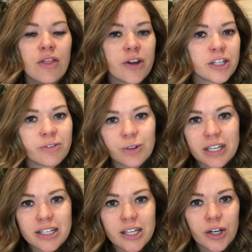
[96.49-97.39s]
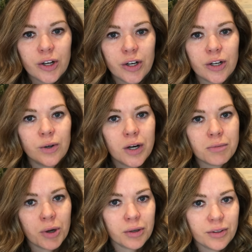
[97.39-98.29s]
There are different things that occur
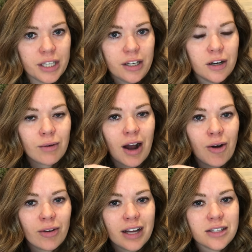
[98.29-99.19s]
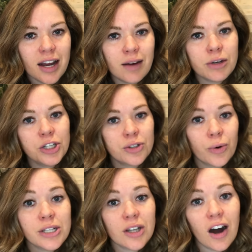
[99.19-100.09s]
hormonally around that time when you're
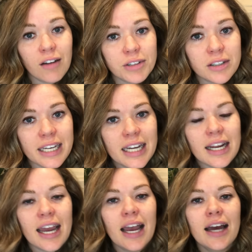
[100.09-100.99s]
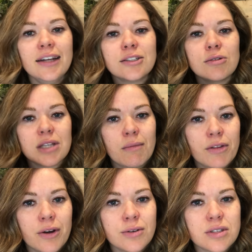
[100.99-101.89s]
going to ovulate, and so some
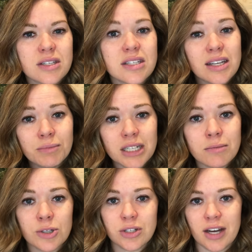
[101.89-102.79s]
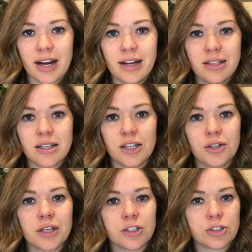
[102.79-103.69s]
of those symptoms or signs that
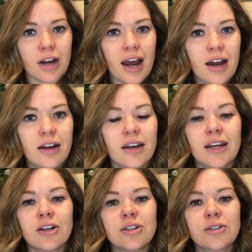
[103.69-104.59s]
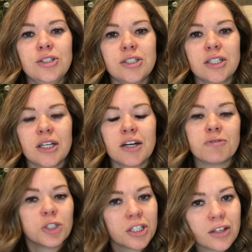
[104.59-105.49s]
you can track include using a
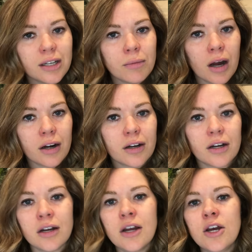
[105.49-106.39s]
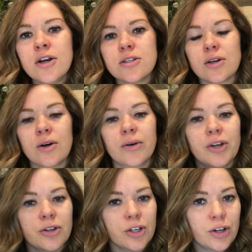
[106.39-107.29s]
fertility monitor. So
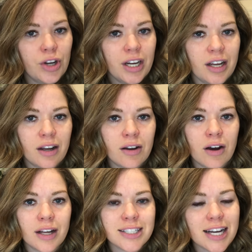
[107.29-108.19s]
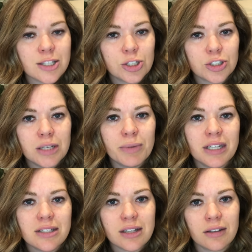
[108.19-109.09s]
you're urinating on a test strip and
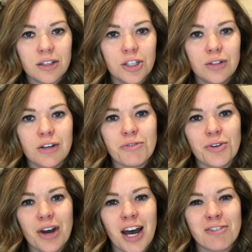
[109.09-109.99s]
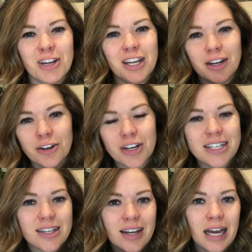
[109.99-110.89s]
it's telling you if you have an
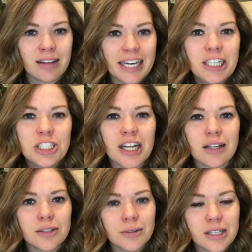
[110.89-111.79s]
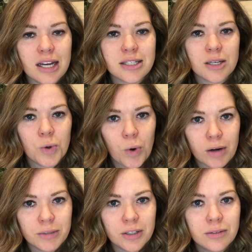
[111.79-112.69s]
increase in LH, that luteinizing
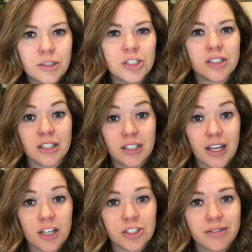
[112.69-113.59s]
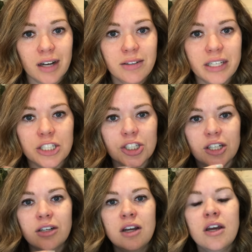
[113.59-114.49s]
hormone, which is an indication of
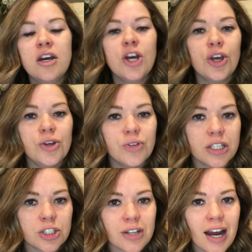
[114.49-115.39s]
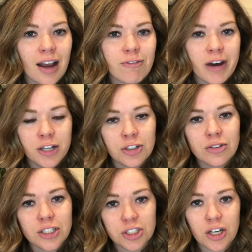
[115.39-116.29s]
ovulation. You can track
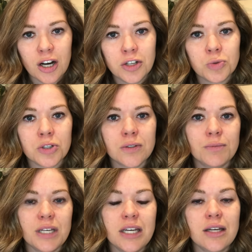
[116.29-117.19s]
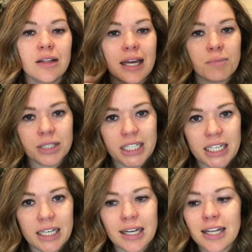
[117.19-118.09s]
vaginal discharge, which would be like
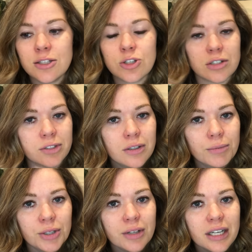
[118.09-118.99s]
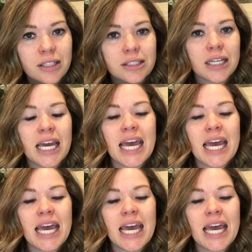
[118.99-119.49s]
bleeding and cervical mucus.